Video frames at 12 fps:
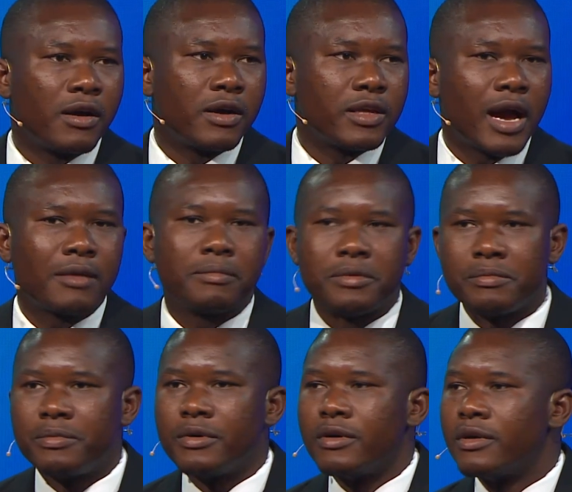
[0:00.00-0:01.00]
young
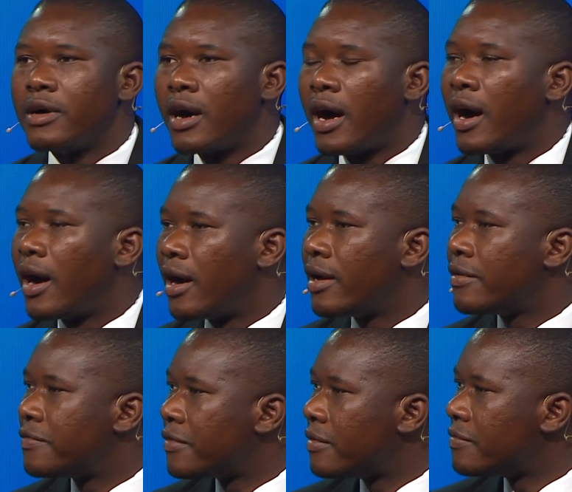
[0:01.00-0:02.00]
people are
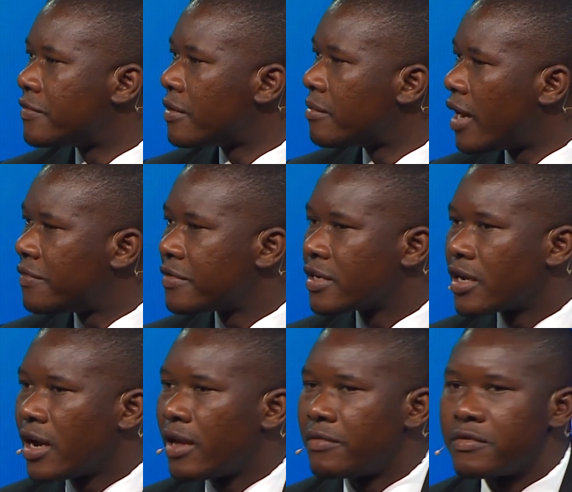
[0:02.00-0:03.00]
from
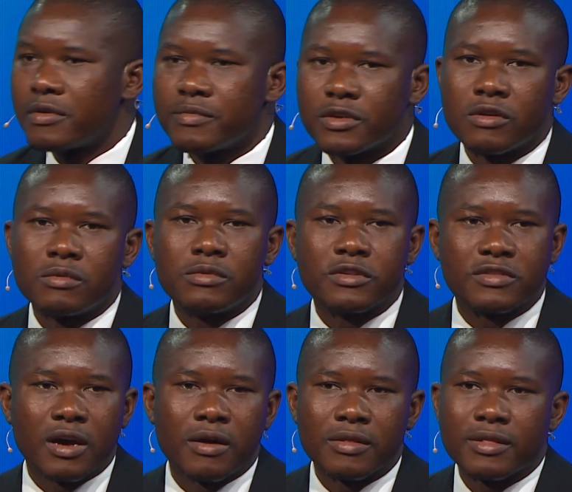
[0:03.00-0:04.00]
Africa and from the global
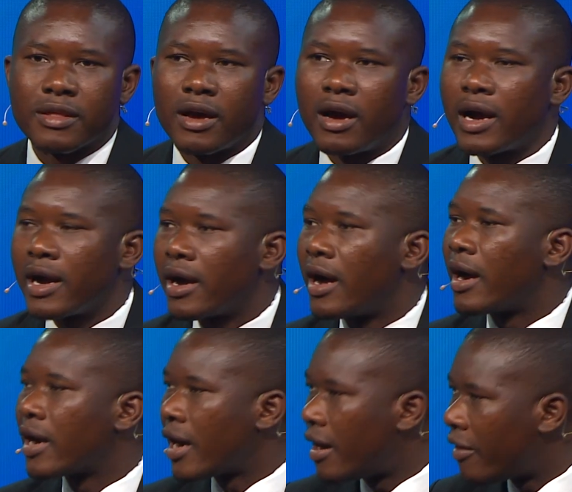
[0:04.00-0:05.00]
south
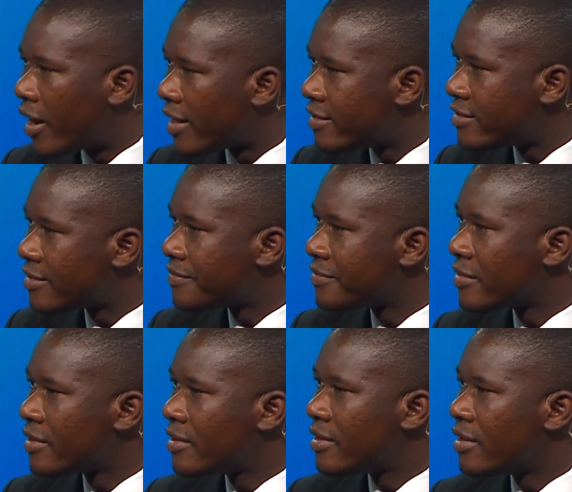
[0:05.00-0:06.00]
are cowards.
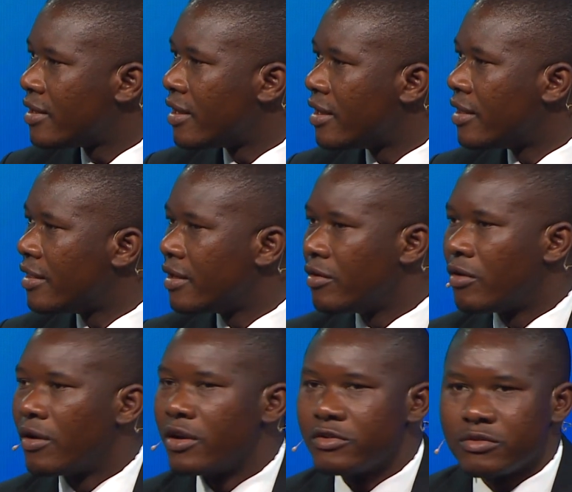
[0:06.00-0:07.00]
They don't
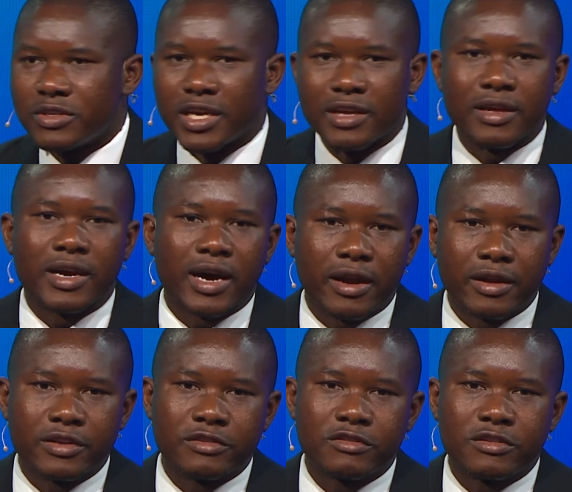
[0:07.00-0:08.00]
want to take the
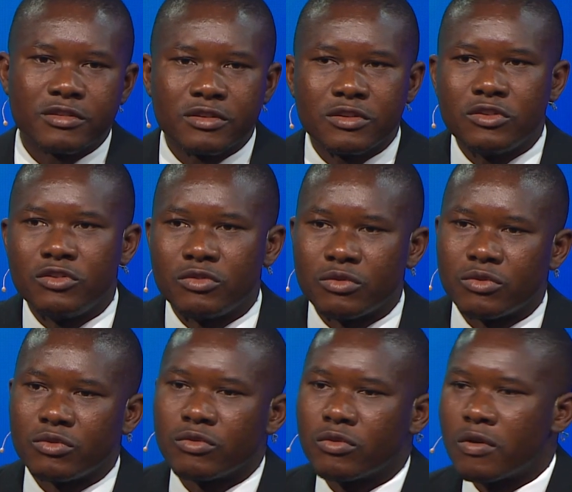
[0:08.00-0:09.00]
courage
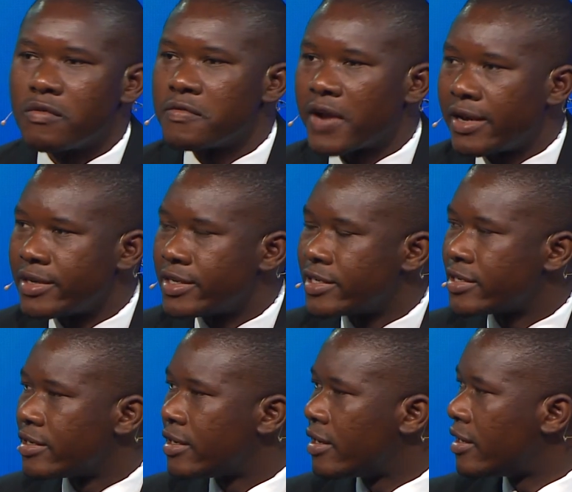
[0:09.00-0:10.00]
to confront
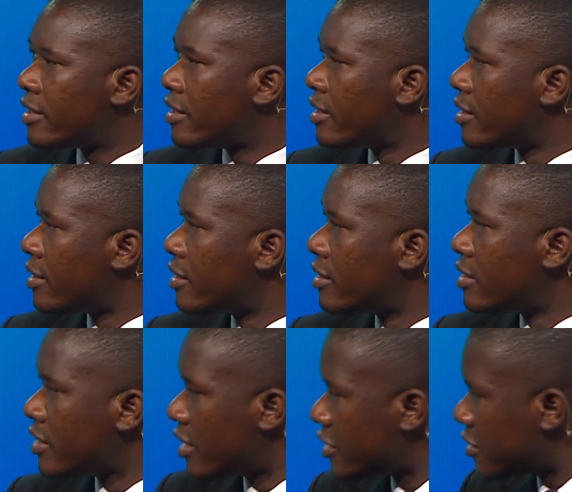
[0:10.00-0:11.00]

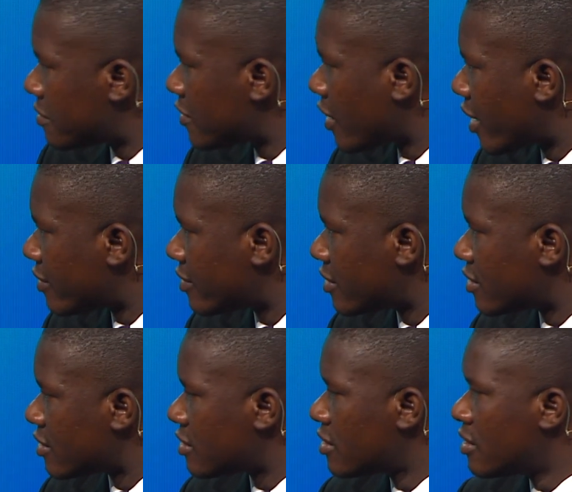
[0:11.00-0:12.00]
leadership
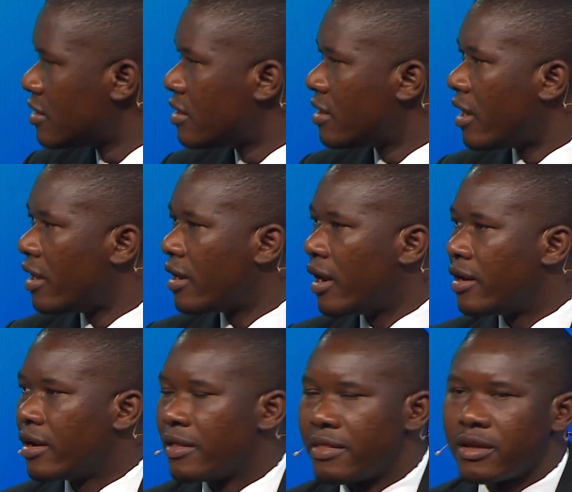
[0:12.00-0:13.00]
scarcity. And
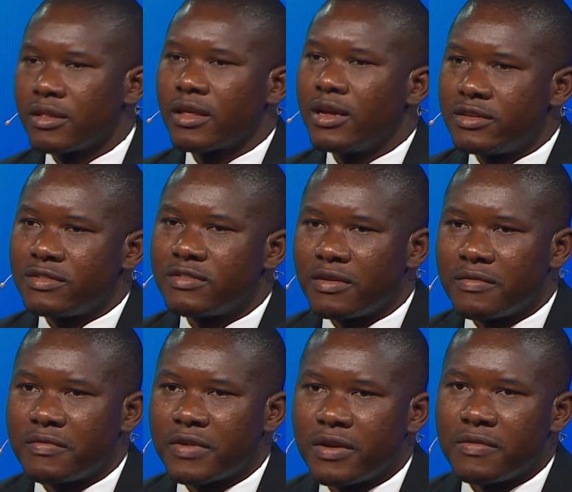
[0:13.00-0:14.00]
I think that's a
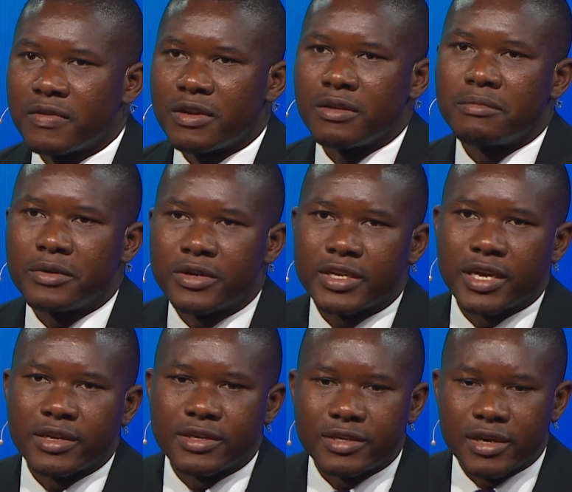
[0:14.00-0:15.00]
very, very
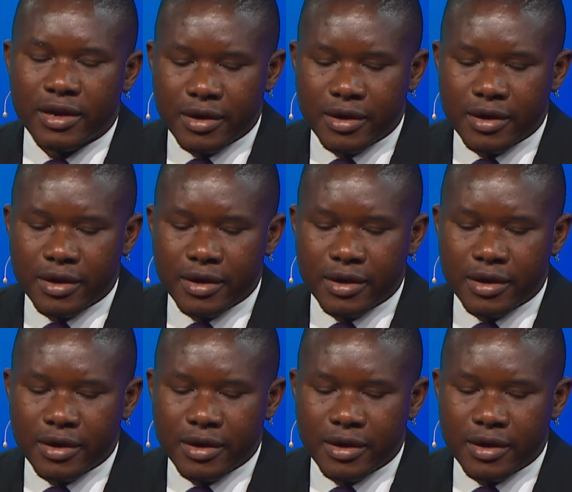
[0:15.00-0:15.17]
important